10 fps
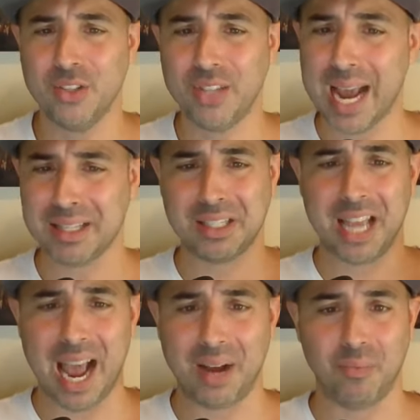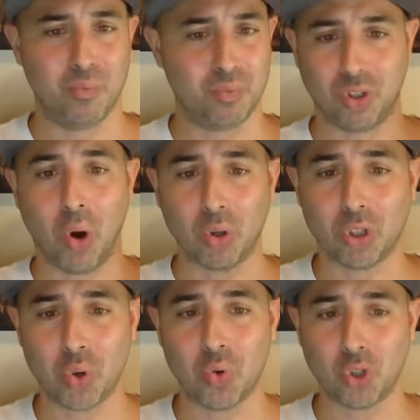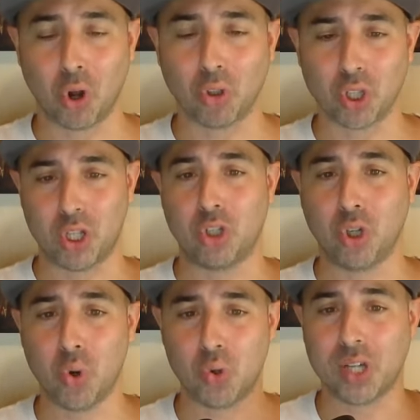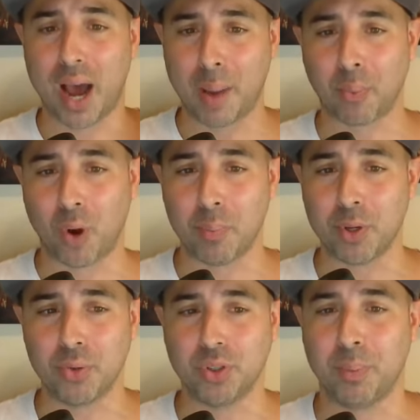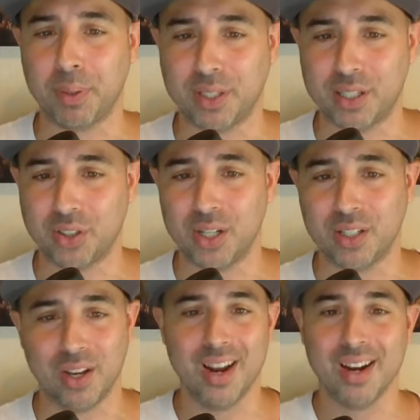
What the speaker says: That's those two. Those are the two top run producing positions.